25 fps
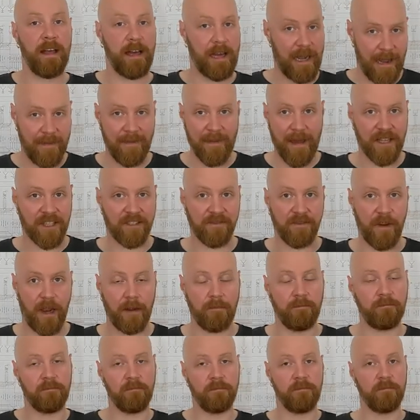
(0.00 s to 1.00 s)
And that's fine.
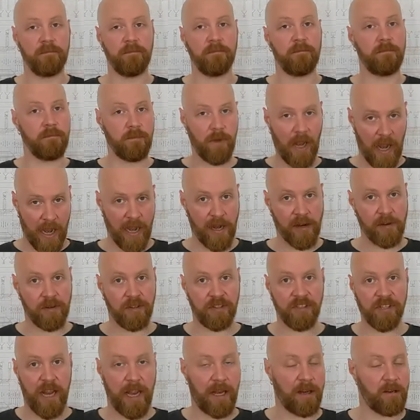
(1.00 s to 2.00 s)
I
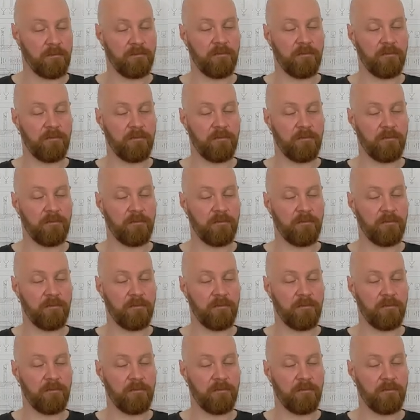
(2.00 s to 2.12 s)
understand.